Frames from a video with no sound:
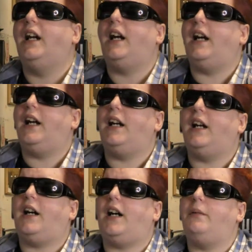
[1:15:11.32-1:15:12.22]

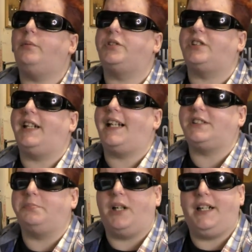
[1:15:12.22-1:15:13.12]
I would say
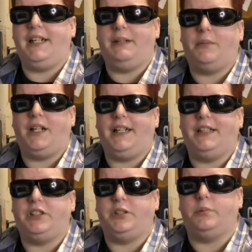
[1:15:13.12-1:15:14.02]
that's my
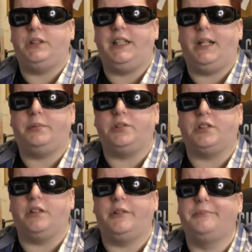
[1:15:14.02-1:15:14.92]
issue with the
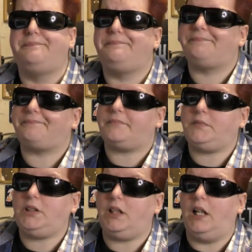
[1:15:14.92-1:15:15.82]
episode.
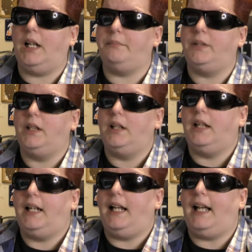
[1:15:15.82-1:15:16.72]

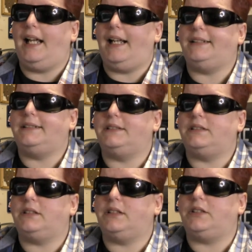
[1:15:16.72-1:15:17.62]

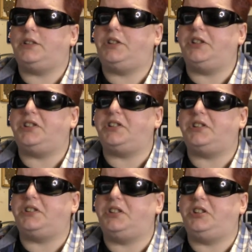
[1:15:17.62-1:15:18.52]
And
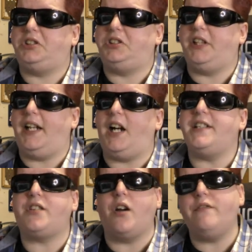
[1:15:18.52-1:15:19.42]
just, yeah,
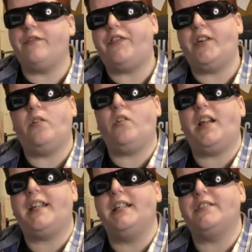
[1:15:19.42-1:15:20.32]
I don't feel
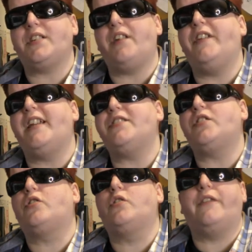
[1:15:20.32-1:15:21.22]
like I think it's
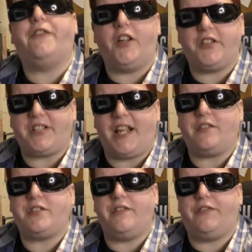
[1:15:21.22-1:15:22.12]
a good first
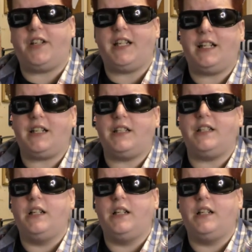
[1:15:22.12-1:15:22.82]
outing for Gilligan.